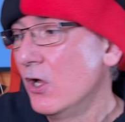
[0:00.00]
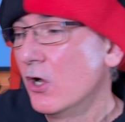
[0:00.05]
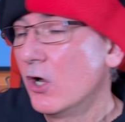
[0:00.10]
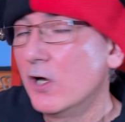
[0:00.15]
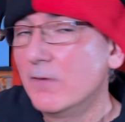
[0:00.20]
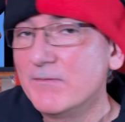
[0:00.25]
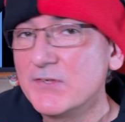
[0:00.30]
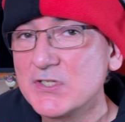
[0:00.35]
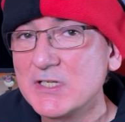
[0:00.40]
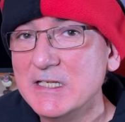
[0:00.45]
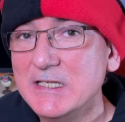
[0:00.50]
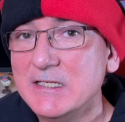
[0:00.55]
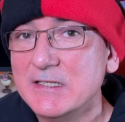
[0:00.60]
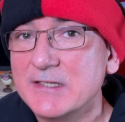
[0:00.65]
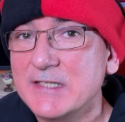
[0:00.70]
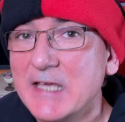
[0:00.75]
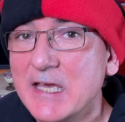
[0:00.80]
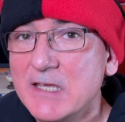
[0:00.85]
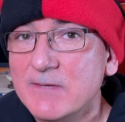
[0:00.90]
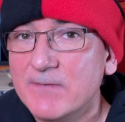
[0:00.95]
Obviously,
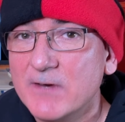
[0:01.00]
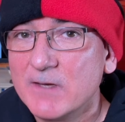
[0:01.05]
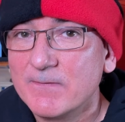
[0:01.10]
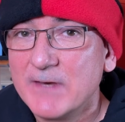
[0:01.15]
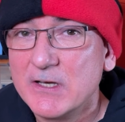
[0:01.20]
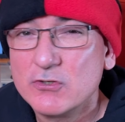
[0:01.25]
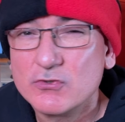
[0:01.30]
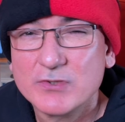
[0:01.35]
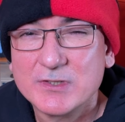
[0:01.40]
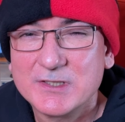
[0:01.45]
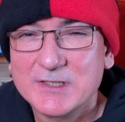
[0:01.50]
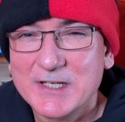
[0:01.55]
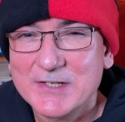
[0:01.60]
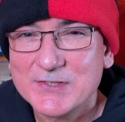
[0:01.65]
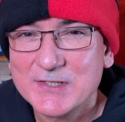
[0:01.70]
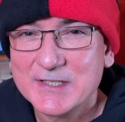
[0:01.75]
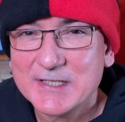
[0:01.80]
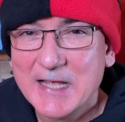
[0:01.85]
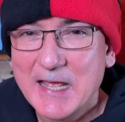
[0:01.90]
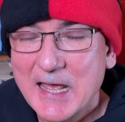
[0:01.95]
the A500
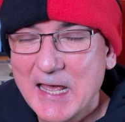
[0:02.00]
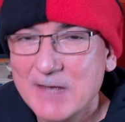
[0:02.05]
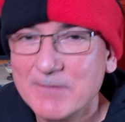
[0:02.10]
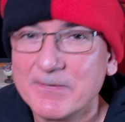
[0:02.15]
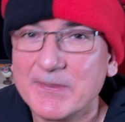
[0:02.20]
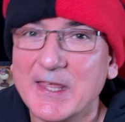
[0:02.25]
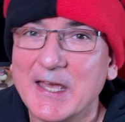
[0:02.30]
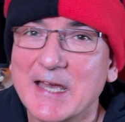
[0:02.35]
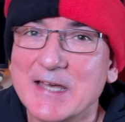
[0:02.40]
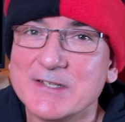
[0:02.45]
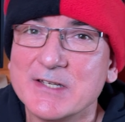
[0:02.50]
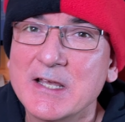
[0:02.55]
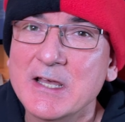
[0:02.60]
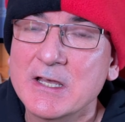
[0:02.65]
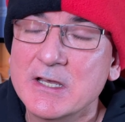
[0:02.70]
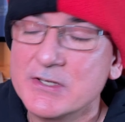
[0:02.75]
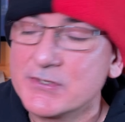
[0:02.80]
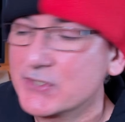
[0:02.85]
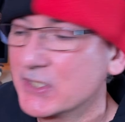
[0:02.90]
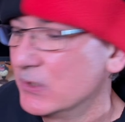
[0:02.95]
doesn't have that,
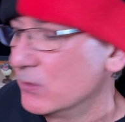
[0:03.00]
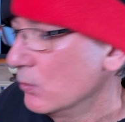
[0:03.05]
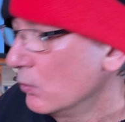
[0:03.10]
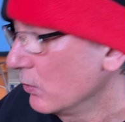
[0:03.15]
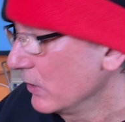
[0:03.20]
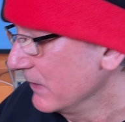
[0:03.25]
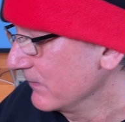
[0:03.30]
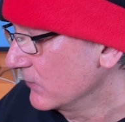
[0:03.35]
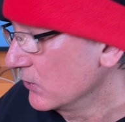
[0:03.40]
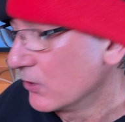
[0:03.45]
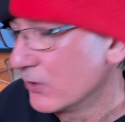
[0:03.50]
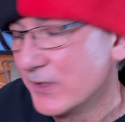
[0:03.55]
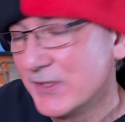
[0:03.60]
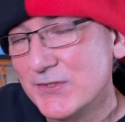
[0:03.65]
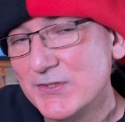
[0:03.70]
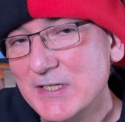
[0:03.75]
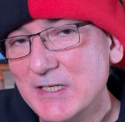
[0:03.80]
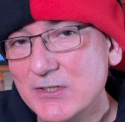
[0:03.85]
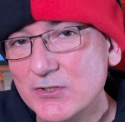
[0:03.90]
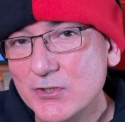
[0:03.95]
so all I've got
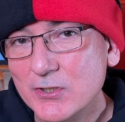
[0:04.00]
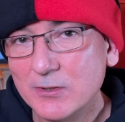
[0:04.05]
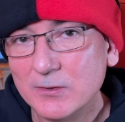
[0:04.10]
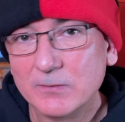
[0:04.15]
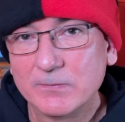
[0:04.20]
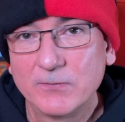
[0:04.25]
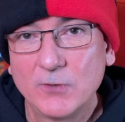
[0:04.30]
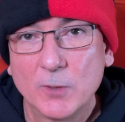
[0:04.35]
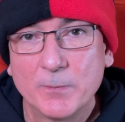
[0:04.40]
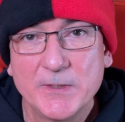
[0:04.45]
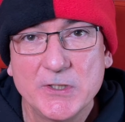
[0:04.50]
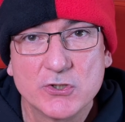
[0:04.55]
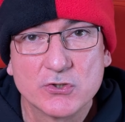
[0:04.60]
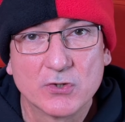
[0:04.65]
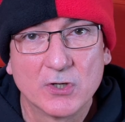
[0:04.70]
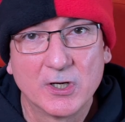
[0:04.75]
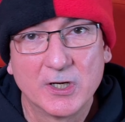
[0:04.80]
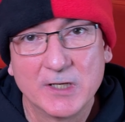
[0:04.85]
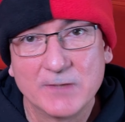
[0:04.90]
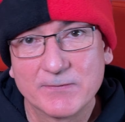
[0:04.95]
is the internal floppy
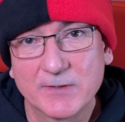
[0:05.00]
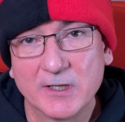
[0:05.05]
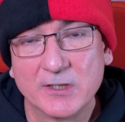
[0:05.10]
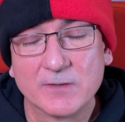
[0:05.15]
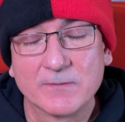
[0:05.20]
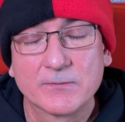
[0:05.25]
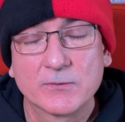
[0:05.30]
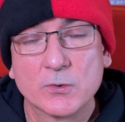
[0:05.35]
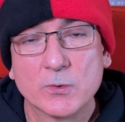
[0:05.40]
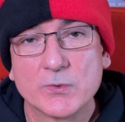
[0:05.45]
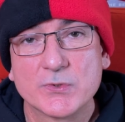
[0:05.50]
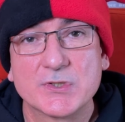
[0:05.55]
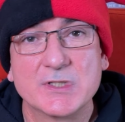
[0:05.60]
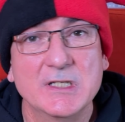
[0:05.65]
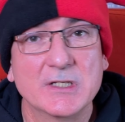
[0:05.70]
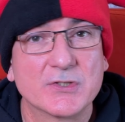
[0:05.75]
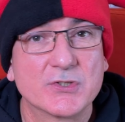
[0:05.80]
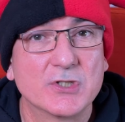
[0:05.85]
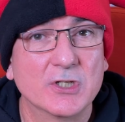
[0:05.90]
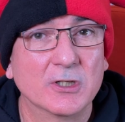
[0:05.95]
drive and of course the
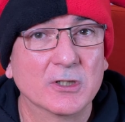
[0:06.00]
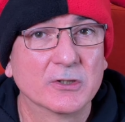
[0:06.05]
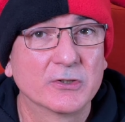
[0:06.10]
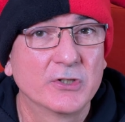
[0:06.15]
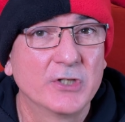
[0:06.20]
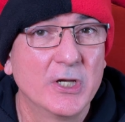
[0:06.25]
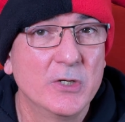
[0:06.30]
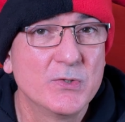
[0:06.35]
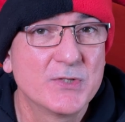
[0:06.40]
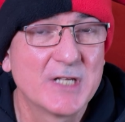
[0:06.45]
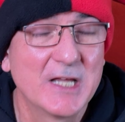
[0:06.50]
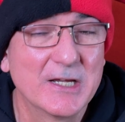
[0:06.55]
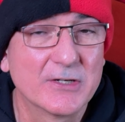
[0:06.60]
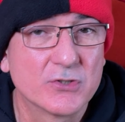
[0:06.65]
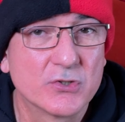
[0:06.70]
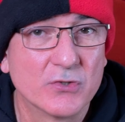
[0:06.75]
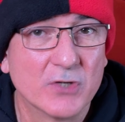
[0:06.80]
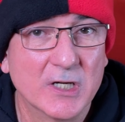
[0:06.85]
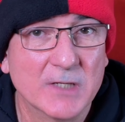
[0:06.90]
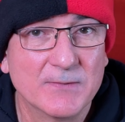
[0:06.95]
external Gotek
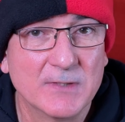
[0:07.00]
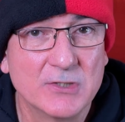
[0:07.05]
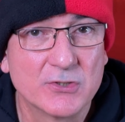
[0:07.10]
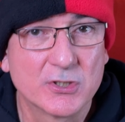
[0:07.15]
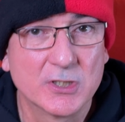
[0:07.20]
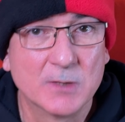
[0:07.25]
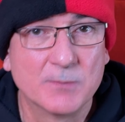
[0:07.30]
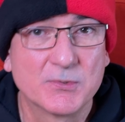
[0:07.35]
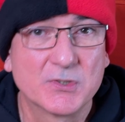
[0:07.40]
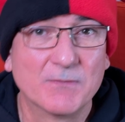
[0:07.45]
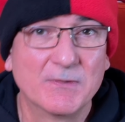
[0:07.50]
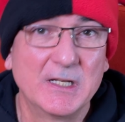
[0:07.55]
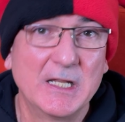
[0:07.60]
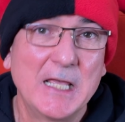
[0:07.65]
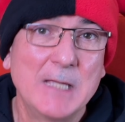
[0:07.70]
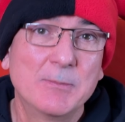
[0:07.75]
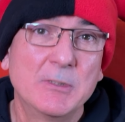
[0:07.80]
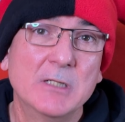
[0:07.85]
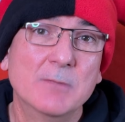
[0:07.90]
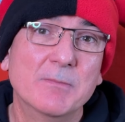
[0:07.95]
drive in terms of
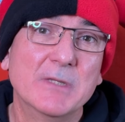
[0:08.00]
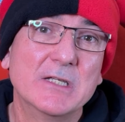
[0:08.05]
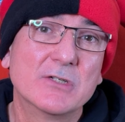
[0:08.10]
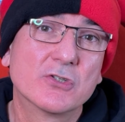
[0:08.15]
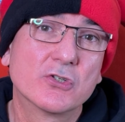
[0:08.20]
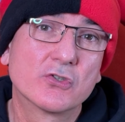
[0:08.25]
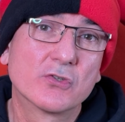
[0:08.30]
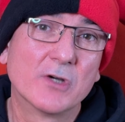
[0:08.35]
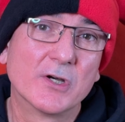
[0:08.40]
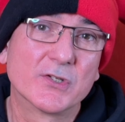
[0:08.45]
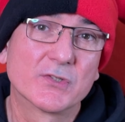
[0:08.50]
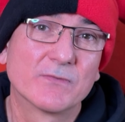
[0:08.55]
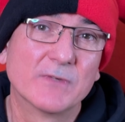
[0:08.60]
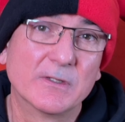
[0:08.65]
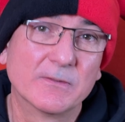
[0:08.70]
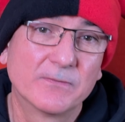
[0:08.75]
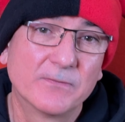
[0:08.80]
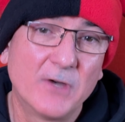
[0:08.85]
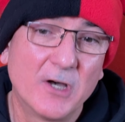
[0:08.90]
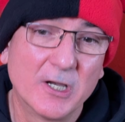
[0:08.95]
enabling me to
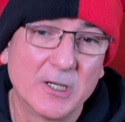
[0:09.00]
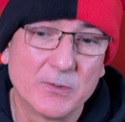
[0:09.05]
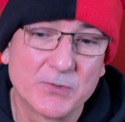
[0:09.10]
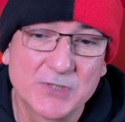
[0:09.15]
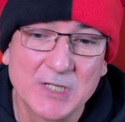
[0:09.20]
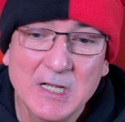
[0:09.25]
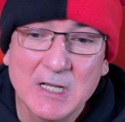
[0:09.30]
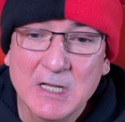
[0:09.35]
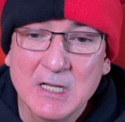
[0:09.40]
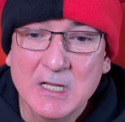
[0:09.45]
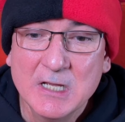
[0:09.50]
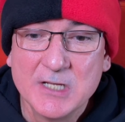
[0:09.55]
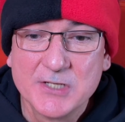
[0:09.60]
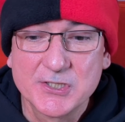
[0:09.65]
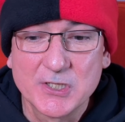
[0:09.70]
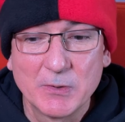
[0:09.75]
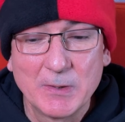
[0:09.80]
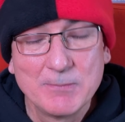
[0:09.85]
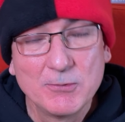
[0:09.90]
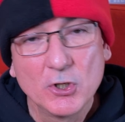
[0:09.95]
transfer files.
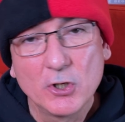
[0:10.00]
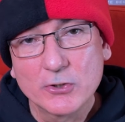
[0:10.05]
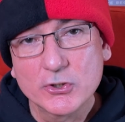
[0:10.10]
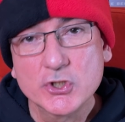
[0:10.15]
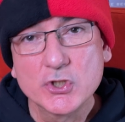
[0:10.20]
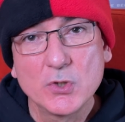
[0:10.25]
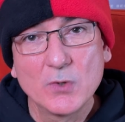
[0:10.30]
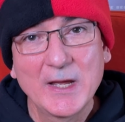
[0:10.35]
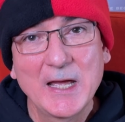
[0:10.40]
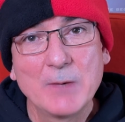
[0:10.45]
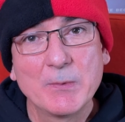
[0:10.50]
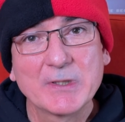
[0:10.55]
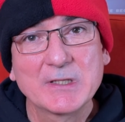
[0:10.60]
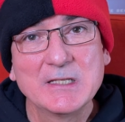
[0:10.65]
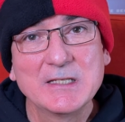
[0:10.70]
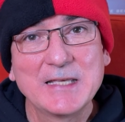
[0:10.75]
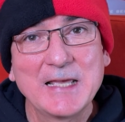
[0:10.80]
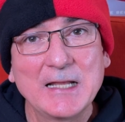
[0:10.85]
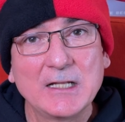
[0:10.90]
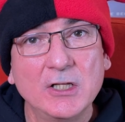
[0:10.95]
So I'm not sure how I
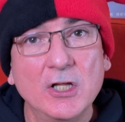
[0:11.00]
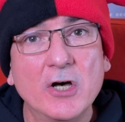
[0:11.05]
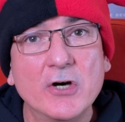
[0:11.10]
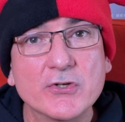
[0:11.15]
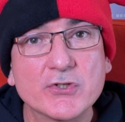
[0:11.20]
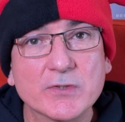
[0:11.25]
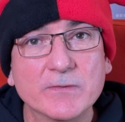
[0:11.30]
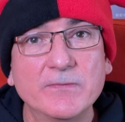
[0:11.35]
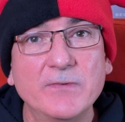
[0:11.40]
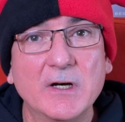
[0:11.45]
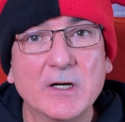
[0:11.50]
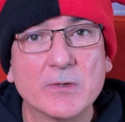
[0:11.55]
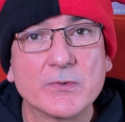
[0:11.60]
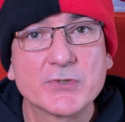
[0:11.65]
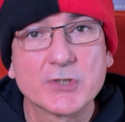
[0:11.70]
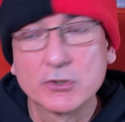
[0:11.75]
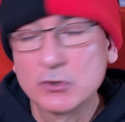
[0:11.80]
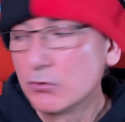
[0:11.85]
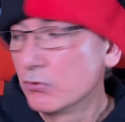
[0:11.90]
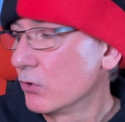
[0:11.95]
can get larger
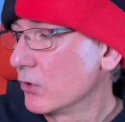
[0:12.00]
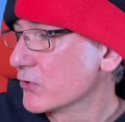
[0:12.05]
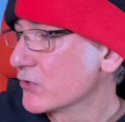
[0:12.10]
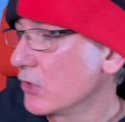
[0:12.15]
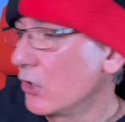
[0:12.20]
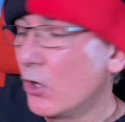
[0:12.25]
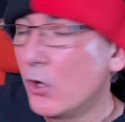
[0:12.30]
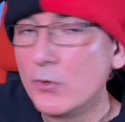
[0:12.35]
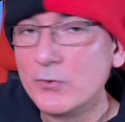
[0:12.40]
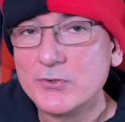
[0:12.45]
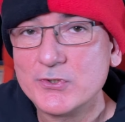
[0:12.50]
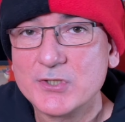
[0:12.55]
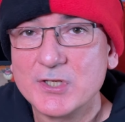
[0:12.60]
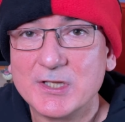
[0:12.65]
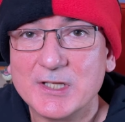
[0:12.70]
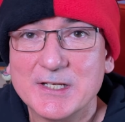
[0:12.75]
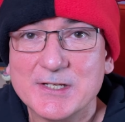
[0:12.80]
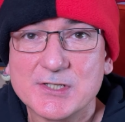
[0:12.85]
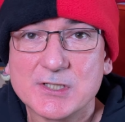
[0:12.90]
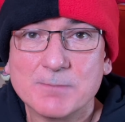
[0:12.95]
files across onto
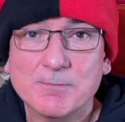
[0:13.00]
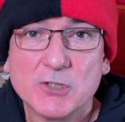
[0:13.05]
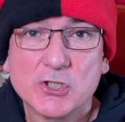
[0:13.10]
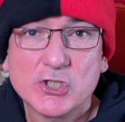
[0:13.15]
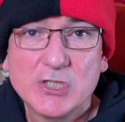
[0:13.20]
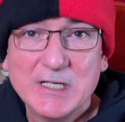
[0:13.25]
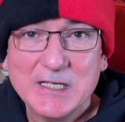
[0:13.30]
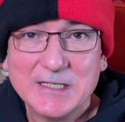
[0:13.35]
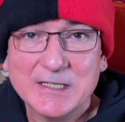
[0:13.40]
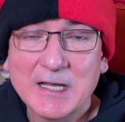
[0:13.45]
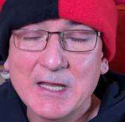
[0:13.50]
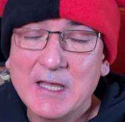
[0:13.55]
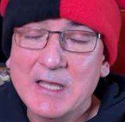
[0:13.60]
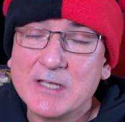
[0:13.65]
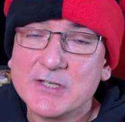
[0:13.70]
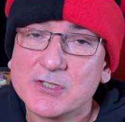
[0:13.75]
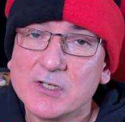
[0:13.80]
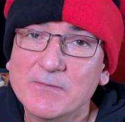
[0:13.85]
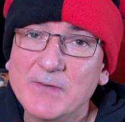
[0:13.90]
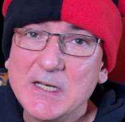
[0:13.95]
this machine.
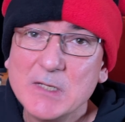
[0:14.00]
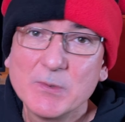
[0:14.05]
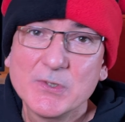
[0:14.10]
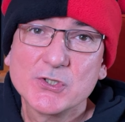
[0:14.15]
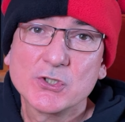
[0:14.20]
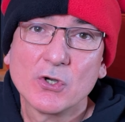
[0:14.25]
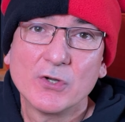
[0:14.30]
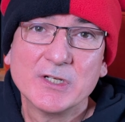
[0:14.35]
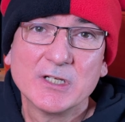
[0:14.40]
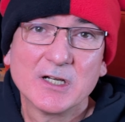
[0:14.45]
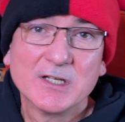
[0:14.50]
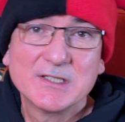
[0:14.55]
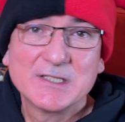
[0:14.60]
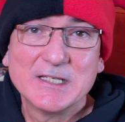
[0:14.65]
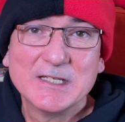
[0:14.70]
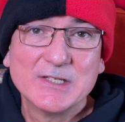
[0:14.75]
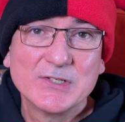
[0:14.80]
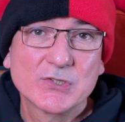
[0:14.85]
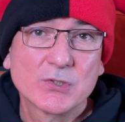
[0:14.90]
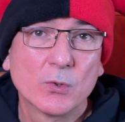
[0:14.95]
So if anyone's got any
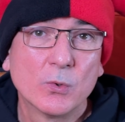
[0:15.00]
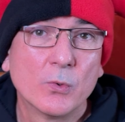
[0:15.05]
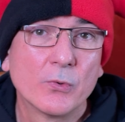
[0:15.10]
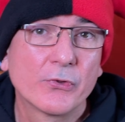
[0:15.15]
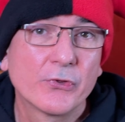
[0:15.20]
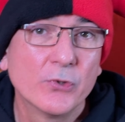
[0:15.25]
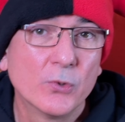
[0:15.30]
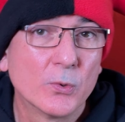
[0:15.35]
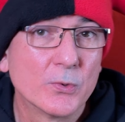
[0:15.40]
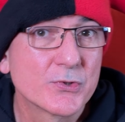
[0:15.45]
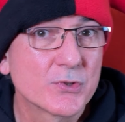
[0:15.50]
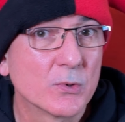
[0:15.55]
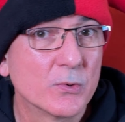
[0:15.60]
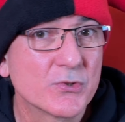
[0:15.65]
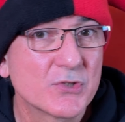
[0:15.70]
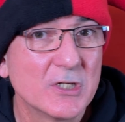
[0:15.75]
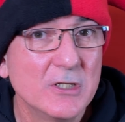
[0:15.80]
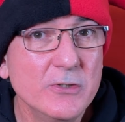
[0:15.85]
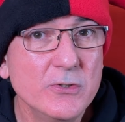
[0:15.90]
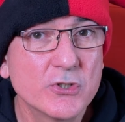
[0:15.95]
ideas or thoughts or
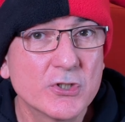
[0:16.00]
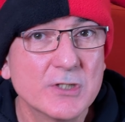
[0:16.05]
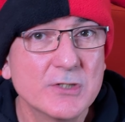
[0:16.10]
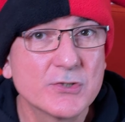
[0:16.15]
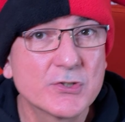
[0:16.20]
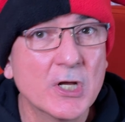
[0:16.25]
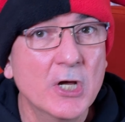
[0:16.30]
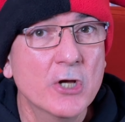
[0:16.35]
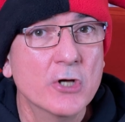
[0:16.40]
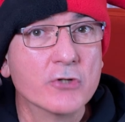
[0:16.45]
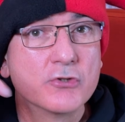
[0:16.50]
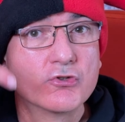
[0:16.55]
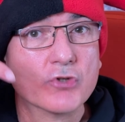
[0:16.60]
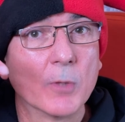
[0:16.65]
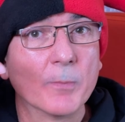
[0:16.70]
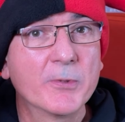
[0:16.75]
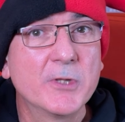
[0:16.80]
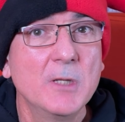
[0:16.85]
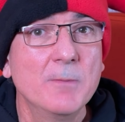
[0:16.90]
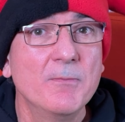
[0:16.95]
solutions,
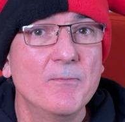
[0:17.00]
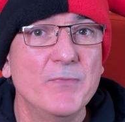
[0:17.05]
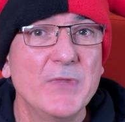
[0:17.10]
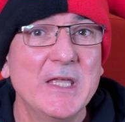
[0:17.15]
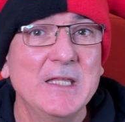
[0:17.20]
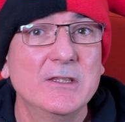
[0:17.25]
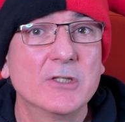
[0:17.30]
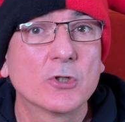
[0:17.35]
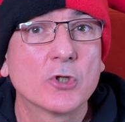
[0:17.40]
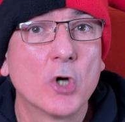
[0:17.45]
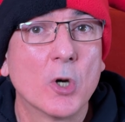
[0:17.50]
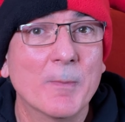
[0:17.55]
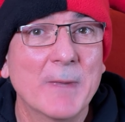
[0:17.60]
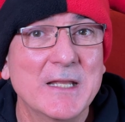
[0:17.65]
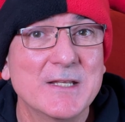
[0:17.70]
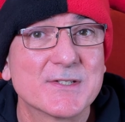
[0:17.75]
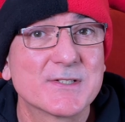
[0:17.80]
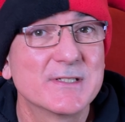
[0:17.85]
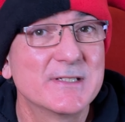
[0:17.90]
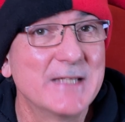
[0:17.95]
drop them in the
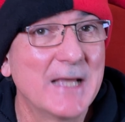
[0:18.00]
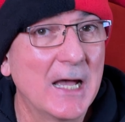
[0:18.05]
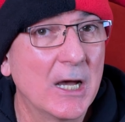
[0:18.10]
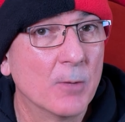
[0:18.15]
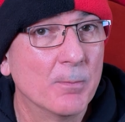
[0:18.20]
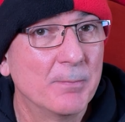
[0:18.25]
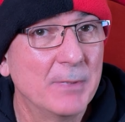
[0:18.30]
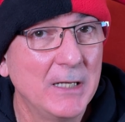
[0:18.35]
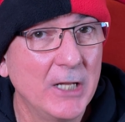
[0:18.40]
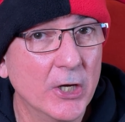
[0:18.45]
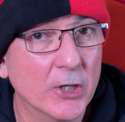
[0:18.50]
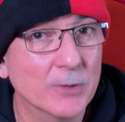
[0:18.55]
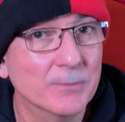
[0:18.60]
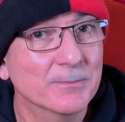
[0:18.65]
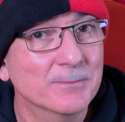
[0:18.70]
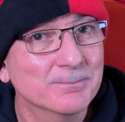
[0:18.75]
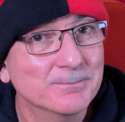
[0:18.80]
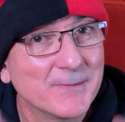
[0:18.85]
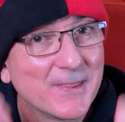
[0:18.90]
comments down below.